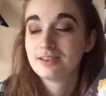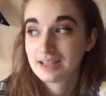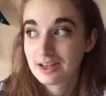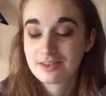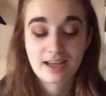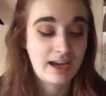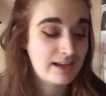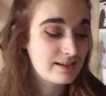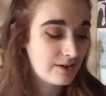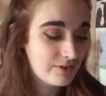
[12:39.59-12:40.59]
tells a
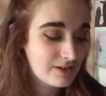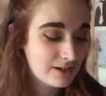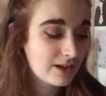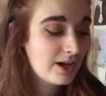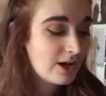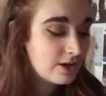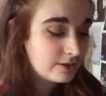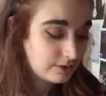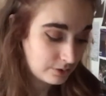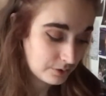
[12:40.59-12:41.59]
different
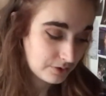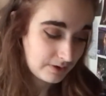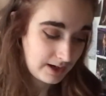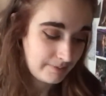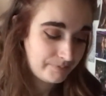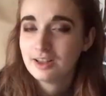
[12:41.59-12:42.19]
story.